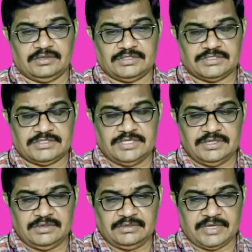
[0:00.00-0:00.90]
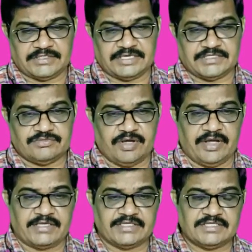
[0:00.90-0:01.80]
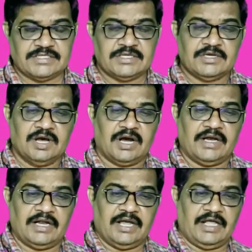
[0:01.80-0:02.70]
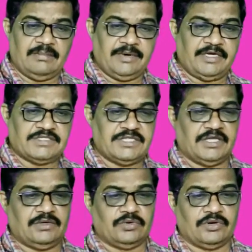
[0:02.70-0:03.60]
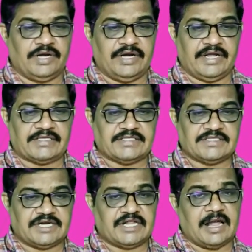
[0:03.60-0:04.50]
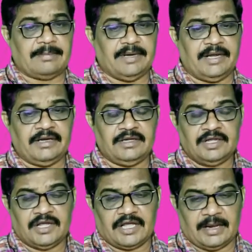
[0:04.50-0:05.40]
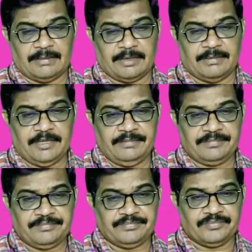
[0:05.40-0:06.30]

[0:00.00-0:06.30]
This is the x-axis, y-axis, and a line meets the coordinate axis at capital A and capital B.